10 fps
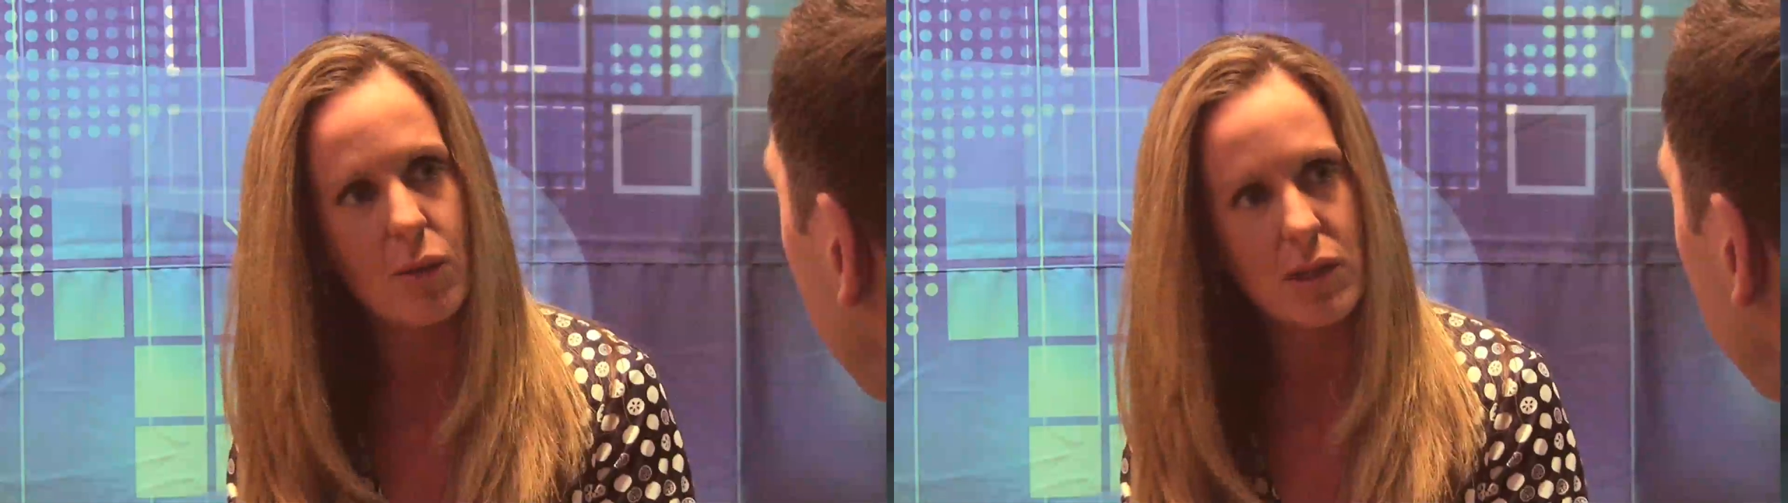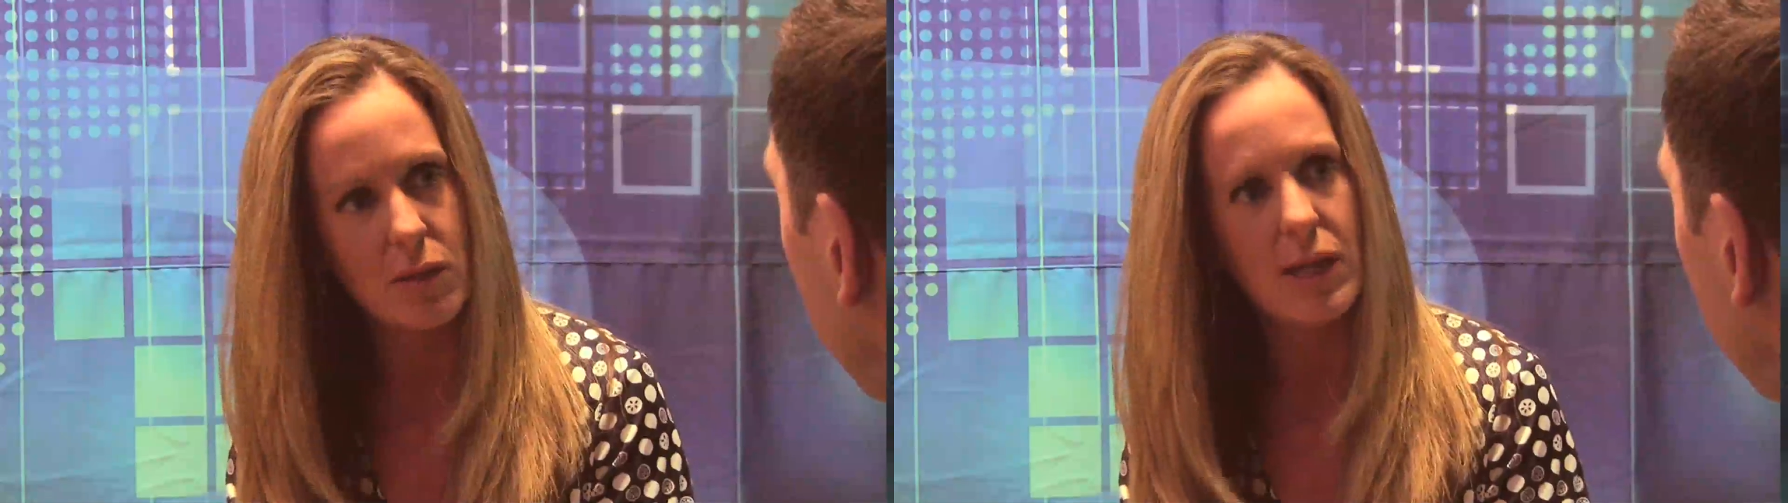
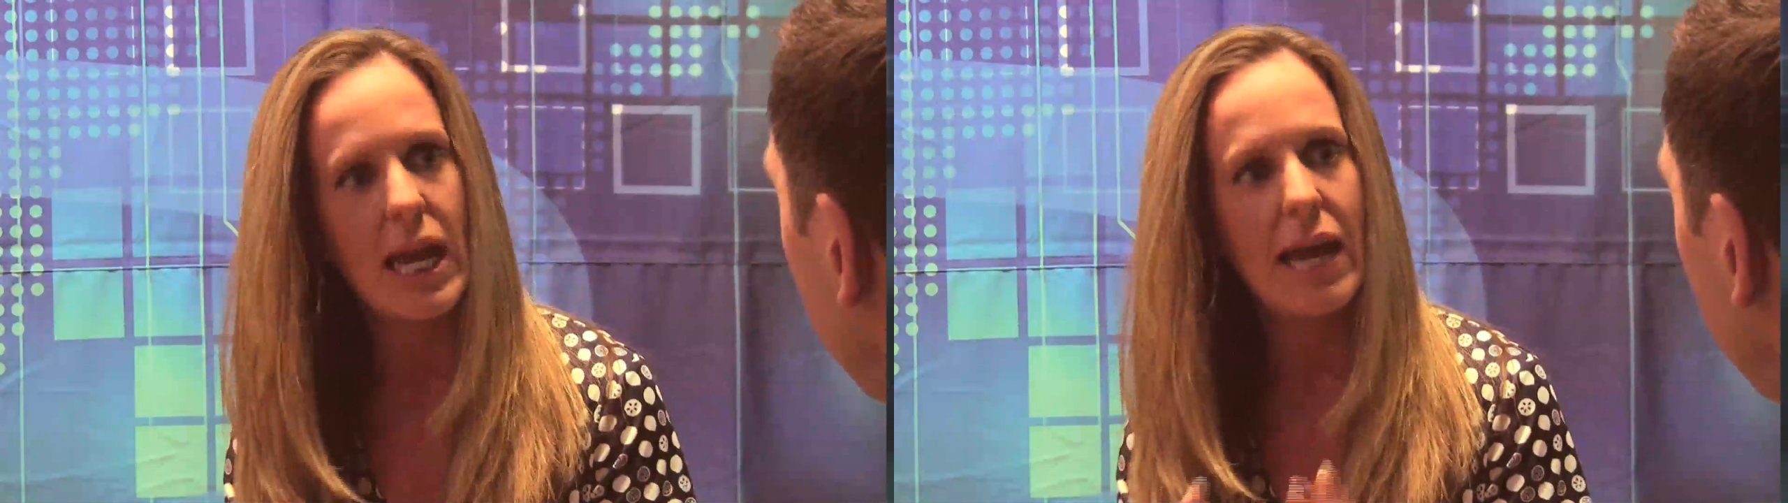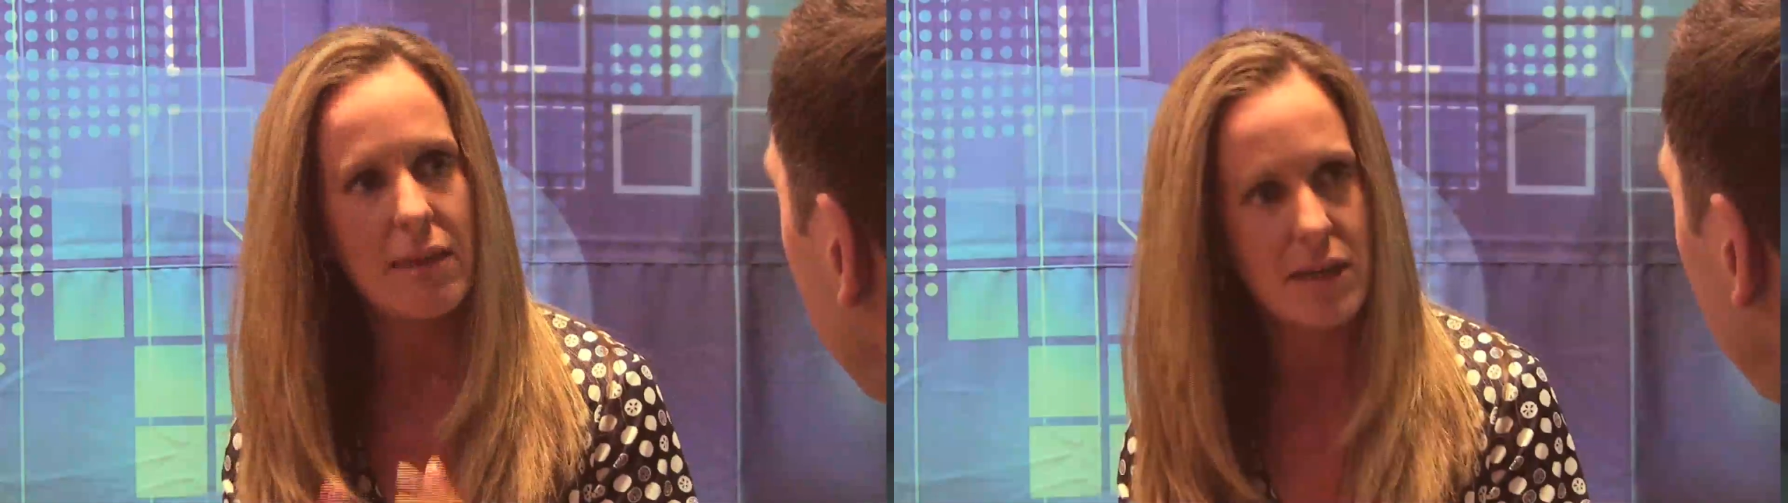we do it
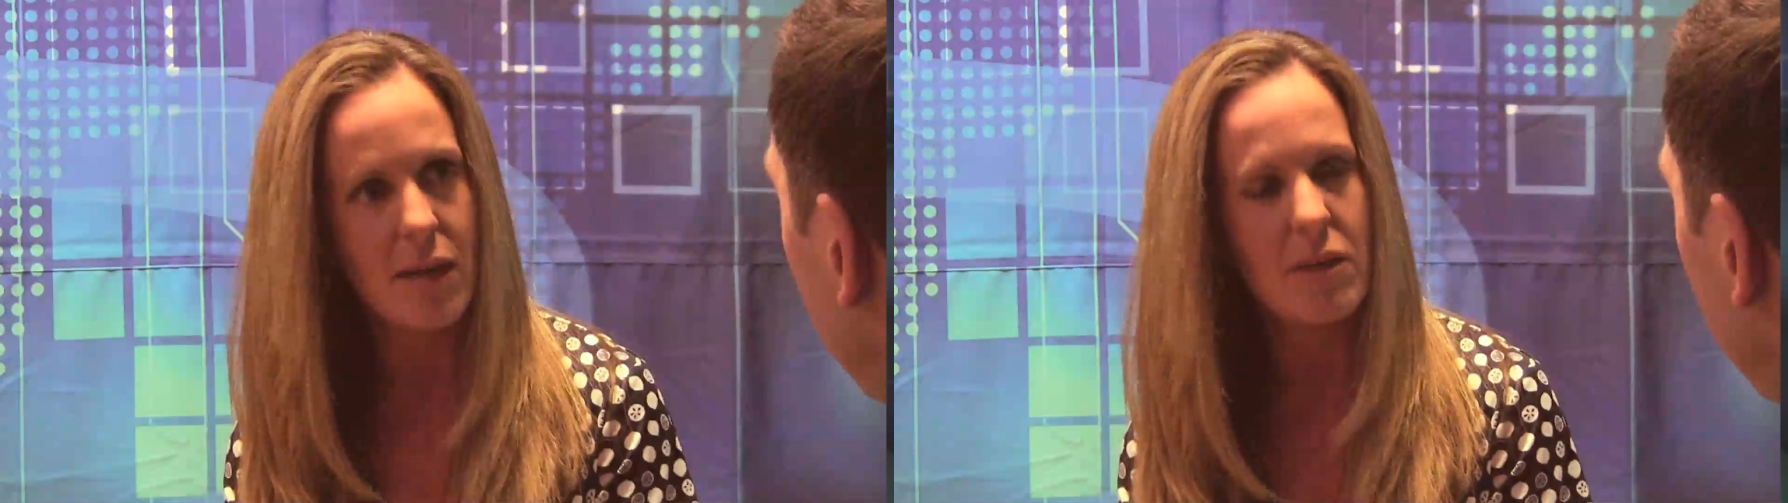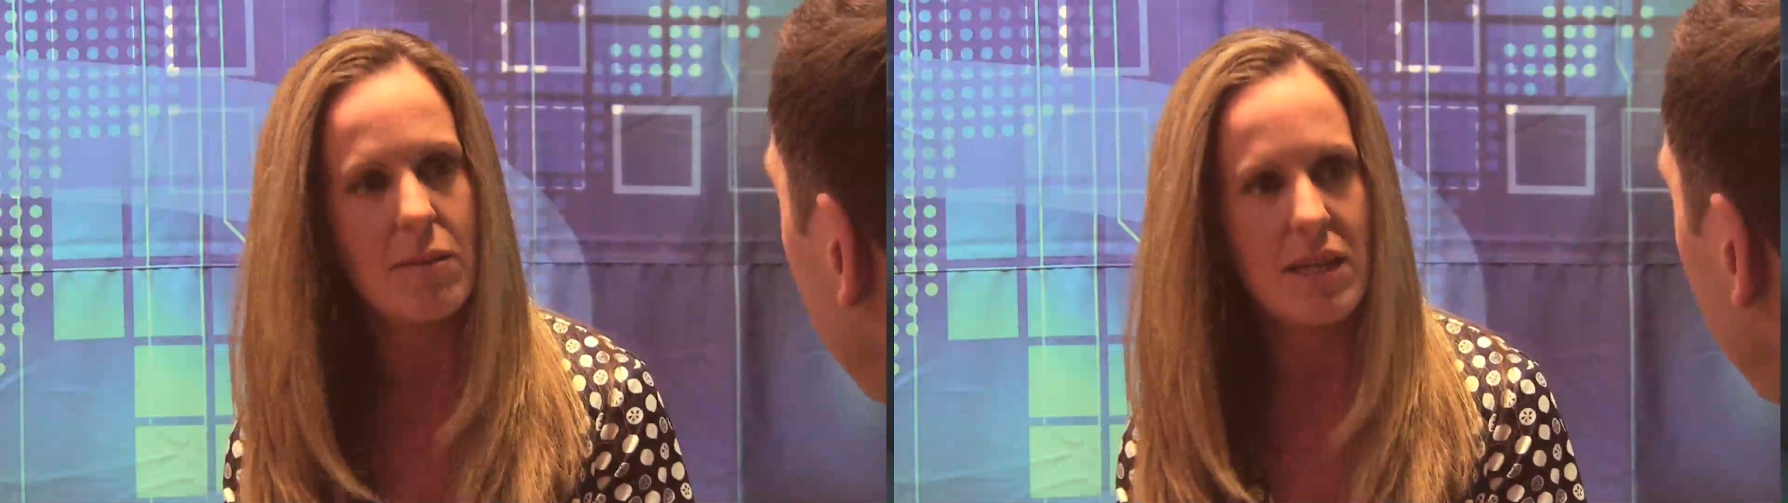at the
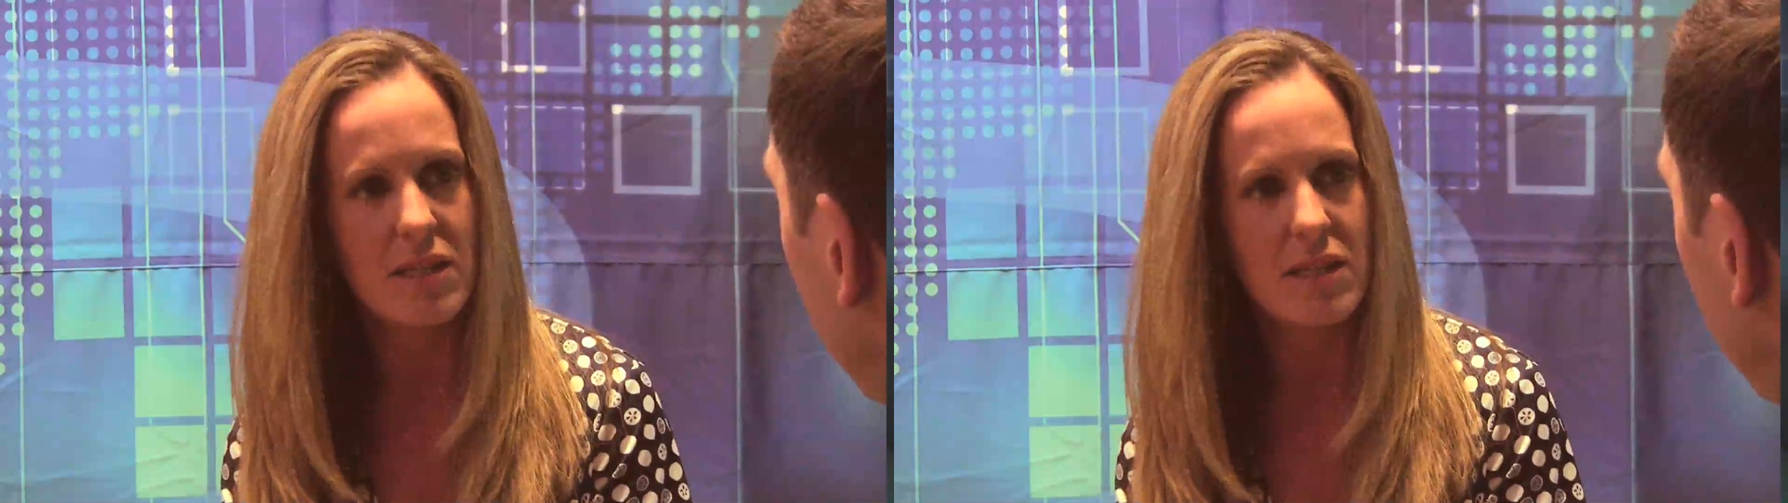time of the